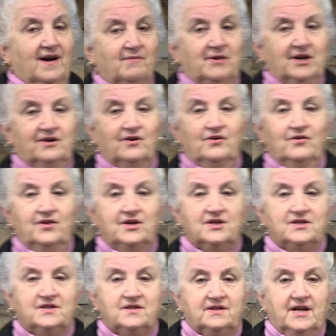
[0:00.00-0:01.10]
I'm going to go to
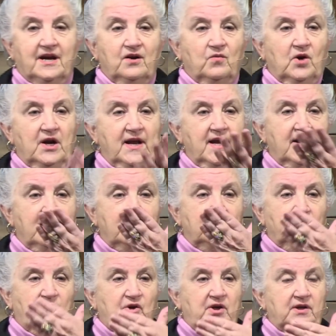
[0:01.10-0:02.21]
this. Take one hand
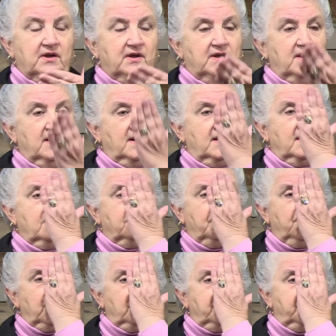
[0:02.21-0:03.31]
and put it in
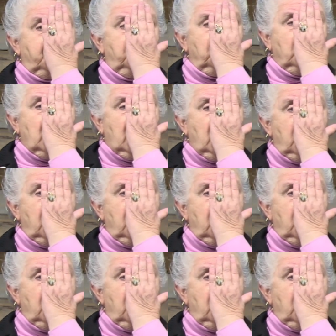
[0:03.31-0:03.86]
front of your